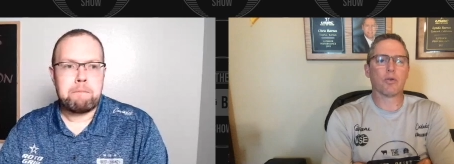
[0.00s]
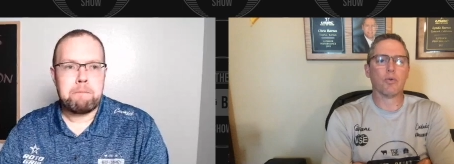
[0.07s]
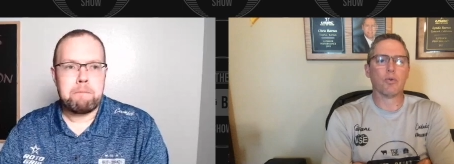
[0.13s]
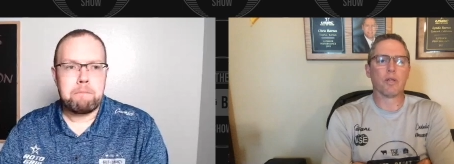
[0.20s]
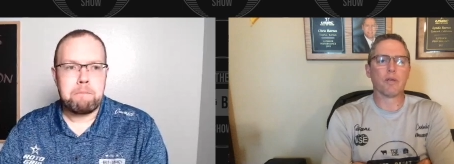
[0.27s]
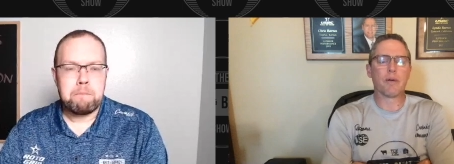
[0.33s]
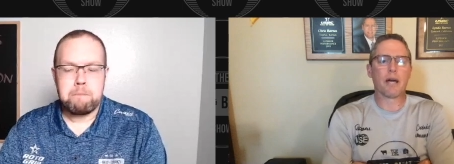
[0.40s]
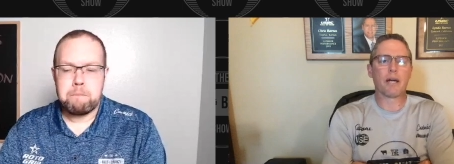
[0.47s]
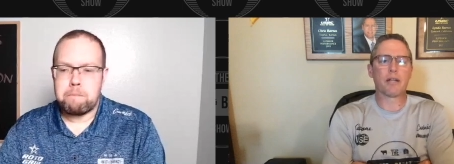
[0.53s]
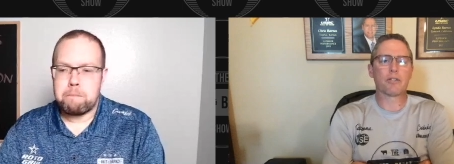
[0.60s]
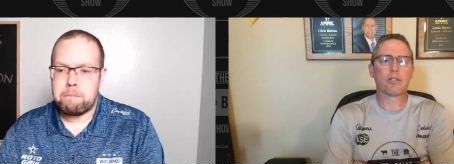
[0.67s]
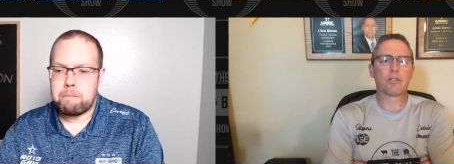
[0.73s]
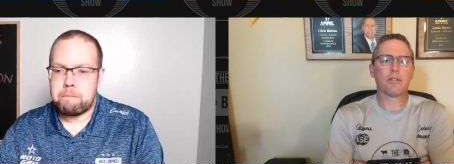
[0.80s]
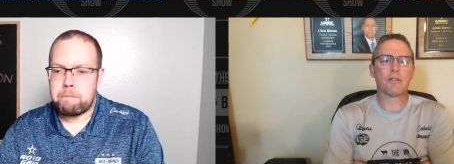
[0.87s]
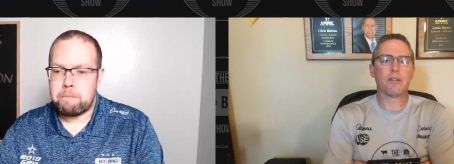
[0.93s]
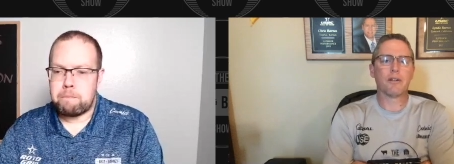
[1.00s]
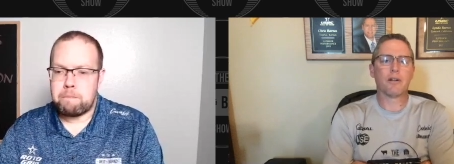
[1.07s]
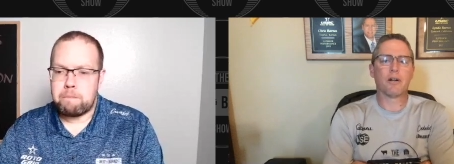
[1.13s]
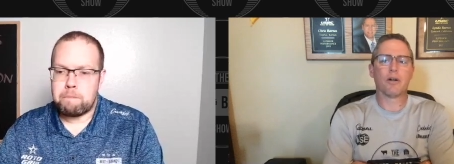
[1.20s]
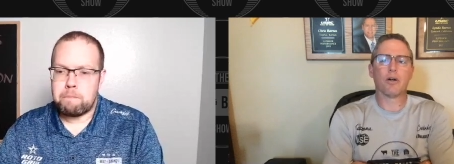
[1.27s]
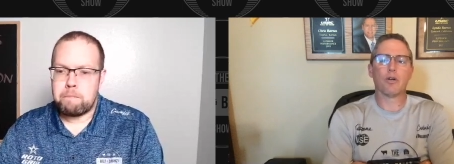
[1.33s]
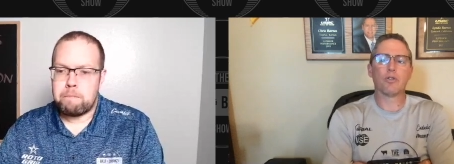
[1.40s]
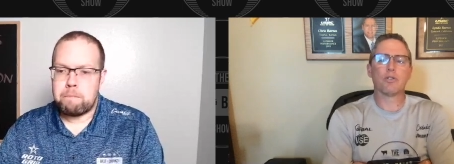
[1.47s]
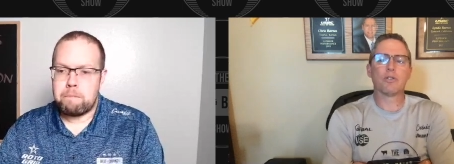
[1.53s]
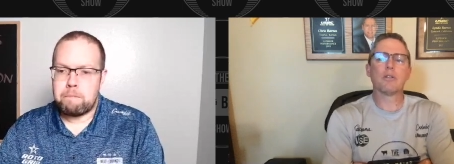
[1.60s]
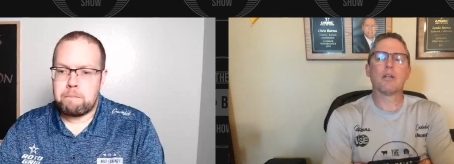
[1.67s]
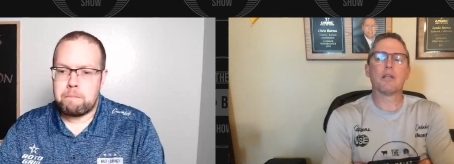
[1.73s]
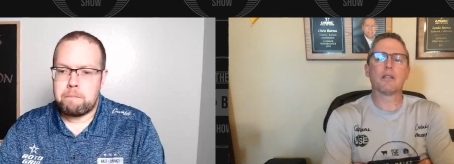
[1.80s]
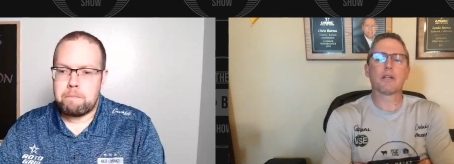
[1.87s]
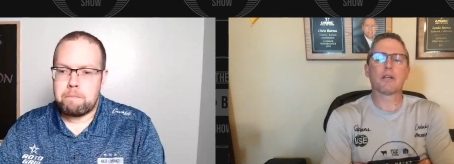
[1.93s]
Speaker 1: Cooley match. Uh,
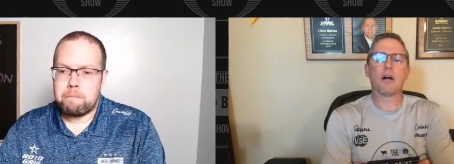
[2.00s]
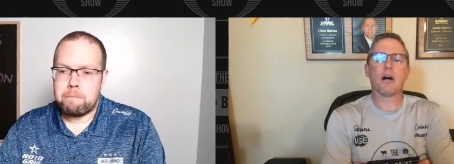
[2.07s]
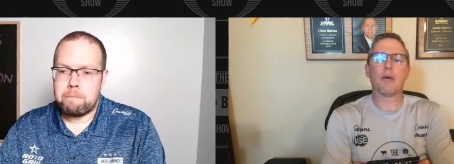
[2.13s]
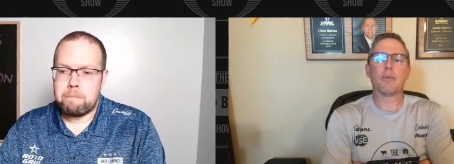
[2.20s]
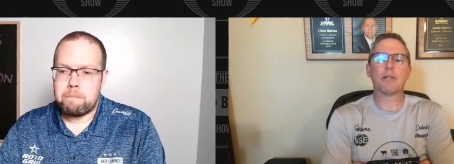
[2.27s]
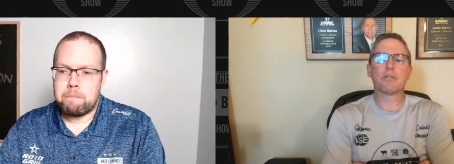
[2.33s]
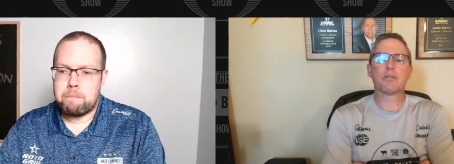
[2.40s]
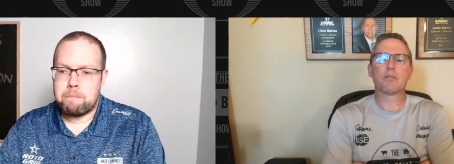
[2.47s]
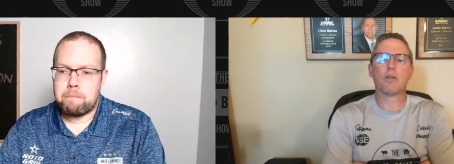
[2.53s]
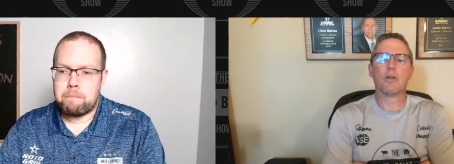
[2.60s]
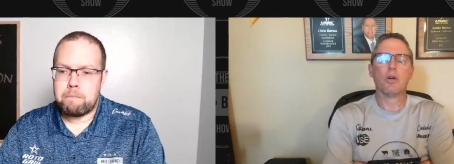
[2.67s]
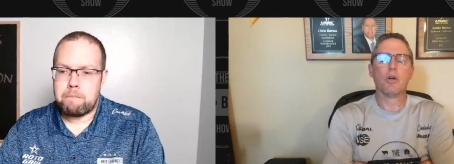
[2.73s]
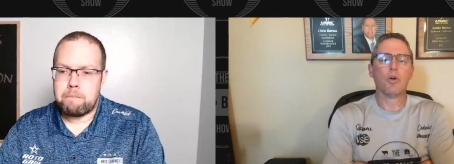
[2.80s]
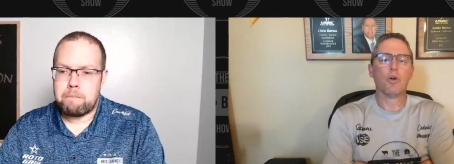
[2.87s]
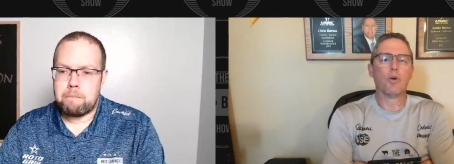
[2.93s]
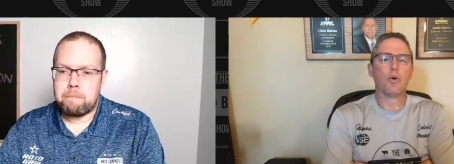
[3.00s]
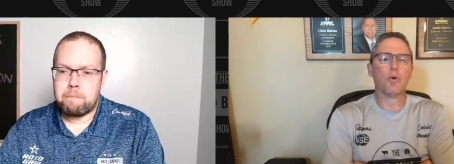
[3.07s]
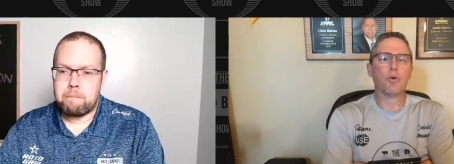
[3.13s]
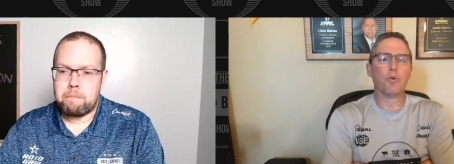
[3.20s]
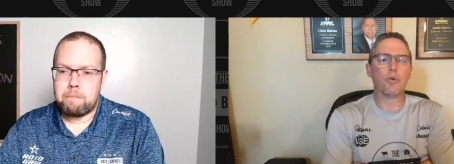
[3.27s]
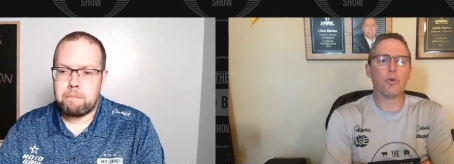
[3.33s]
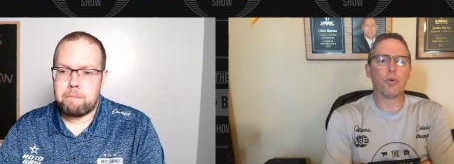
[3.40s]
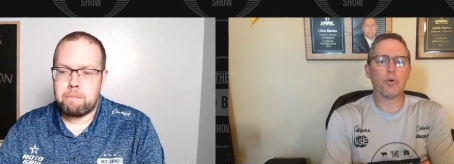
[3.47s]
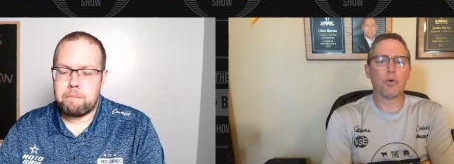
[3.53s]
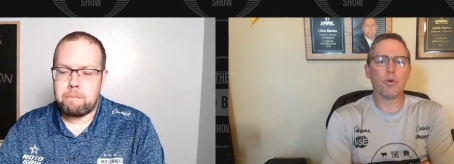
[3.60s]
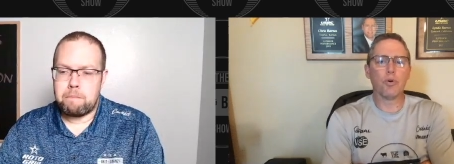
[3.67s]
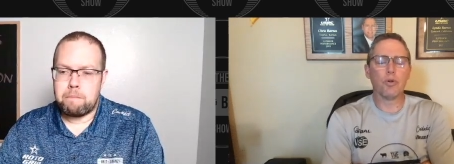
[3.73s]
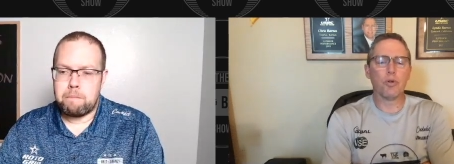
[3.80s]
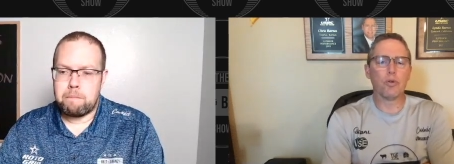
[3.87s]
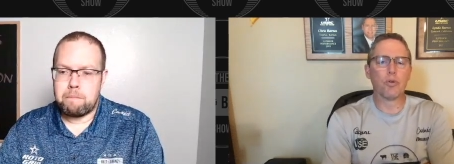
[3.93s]
in the comments, who do, you,
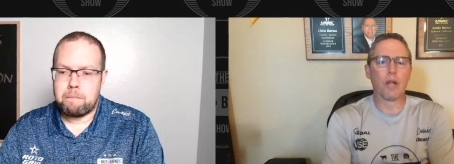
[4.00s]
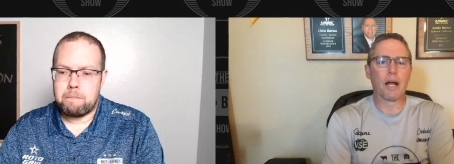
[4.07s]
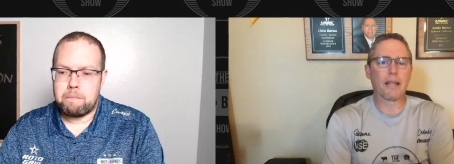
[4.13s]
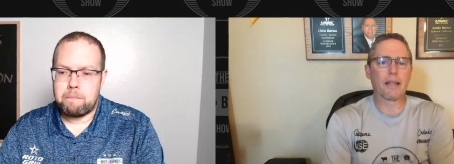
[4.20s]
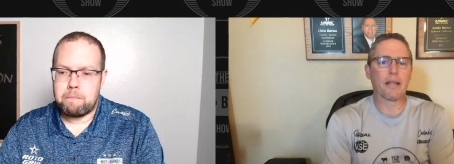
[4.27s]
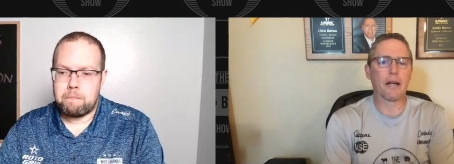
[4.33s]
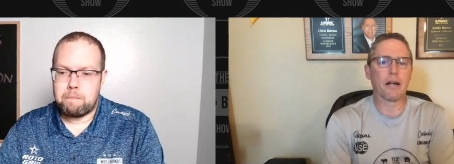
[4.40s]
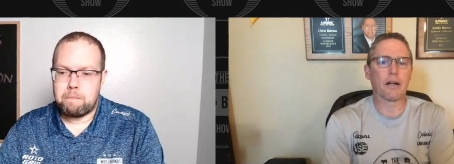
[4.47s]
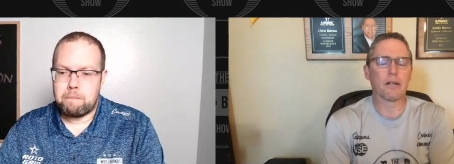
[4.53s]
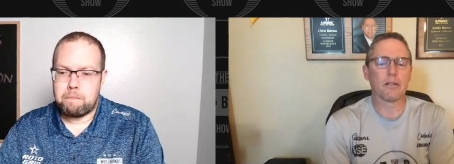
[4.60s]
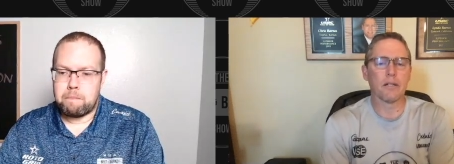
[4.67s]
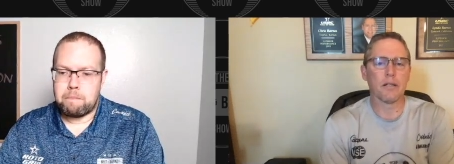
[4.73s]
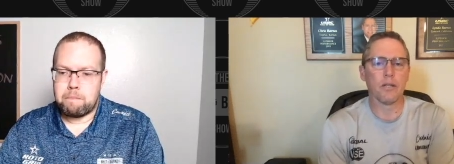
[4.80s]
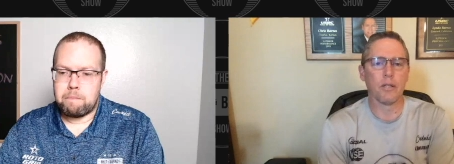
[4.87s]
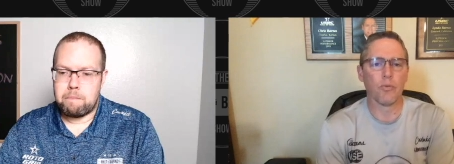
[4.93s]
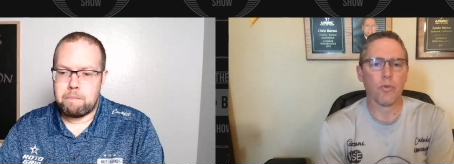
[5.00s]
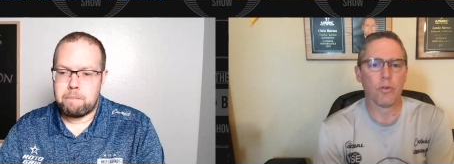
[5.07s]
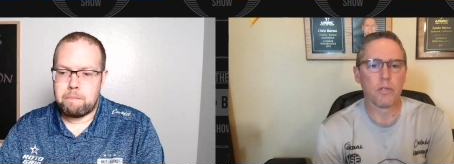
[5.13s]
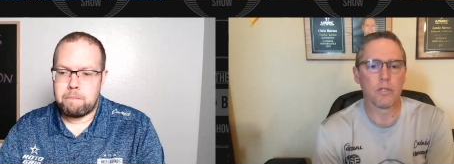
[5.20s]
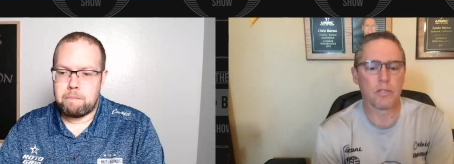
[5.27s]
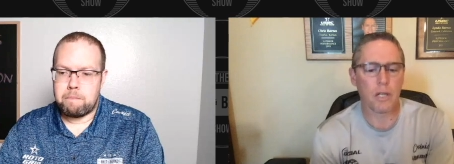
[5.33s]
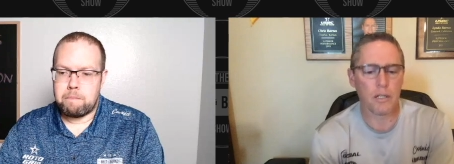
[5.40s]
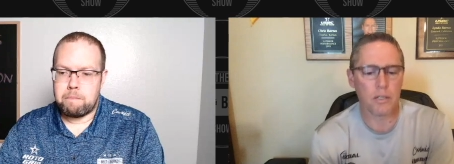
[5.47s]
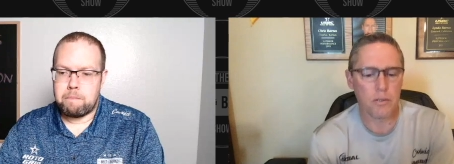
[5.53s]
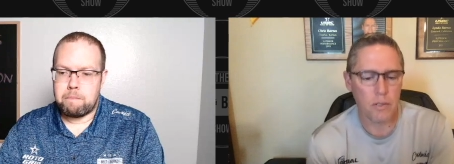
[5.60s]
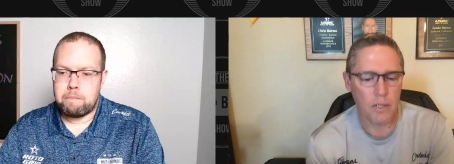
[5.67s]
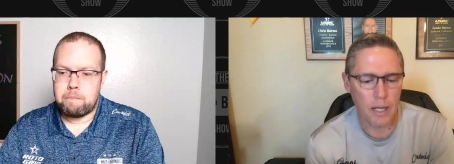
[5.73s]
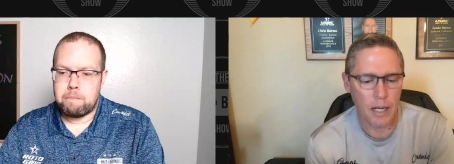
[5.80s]
who do you like there? And then we'll discuss.